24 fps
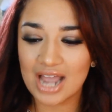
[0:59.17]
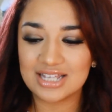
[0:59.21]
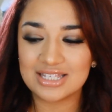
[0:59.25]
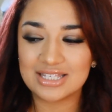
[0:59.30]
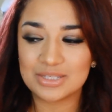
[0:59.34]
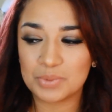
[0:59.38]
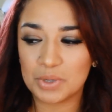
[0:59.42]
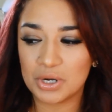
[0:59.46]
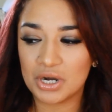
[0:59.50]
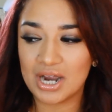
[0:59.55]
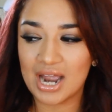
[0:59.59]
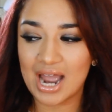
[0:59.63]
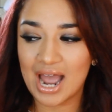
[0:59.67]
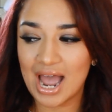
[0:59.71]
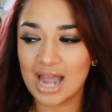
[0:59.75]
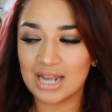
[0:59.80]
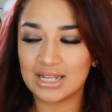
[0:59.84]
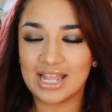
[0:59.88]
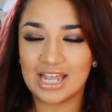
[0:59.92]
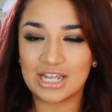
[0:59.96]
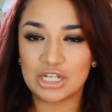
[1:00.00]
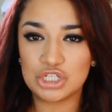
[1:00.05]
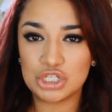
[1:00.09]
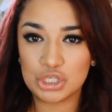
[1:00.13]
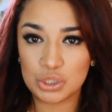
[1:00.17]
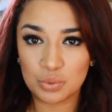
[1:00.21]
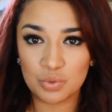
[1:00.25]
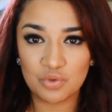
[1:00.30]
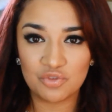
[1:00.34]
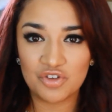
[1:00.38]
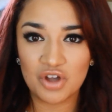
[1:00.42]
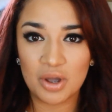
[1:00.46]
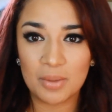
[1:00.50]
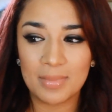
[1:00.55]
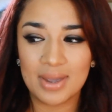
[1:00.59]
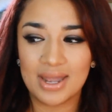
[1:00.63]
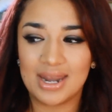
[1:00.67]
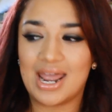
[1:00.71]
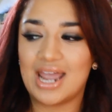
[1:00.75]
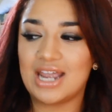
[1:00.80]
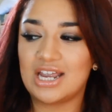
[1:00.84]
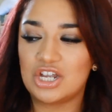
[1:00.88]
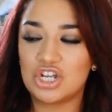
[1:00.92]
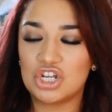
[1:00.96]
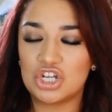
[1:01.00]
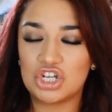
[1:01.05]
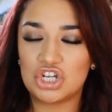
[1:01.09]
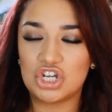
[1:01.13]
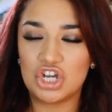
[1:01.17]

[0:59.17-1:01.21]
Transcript: I swear I had like two of them and I